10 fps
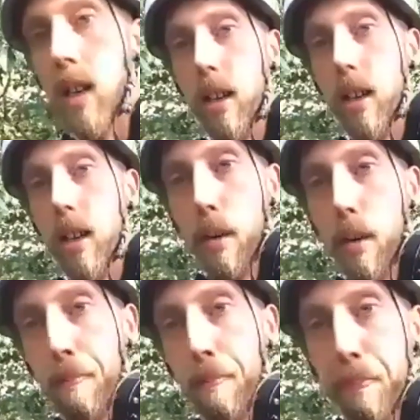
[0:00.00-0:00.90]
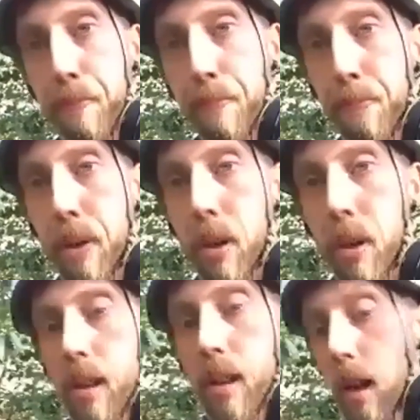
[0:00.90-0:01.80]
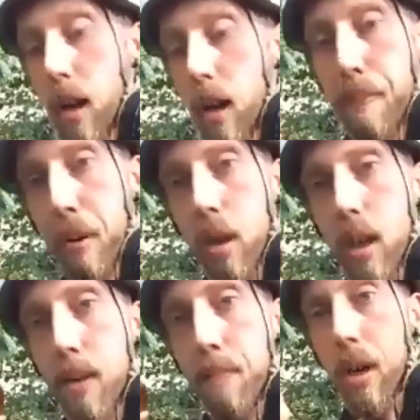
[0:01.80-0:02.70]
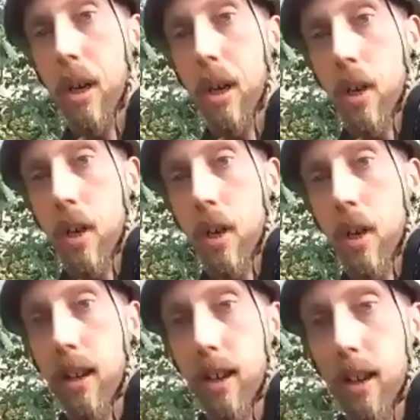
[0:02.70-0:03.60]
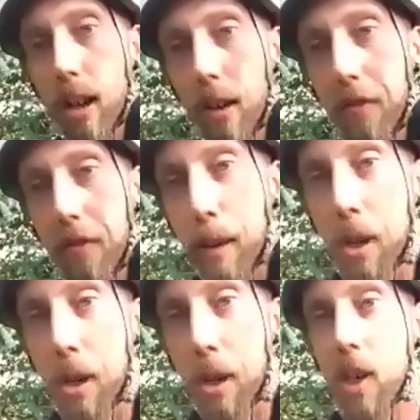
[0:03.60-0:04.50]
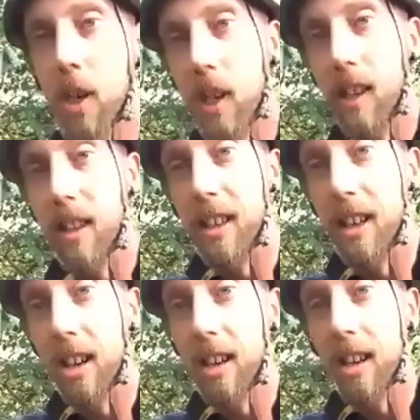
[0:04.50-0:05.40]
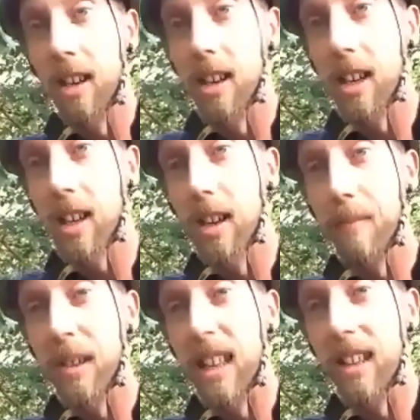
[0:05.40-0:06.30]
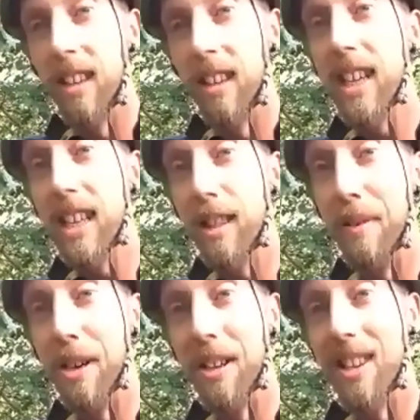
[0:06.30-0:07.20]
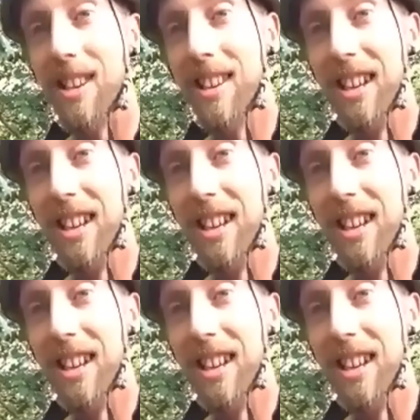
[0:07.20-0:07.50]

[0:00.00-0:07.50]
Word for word: on puck, uh, pulling birds off their perches in the dark at night time, and then they'll eat the birds.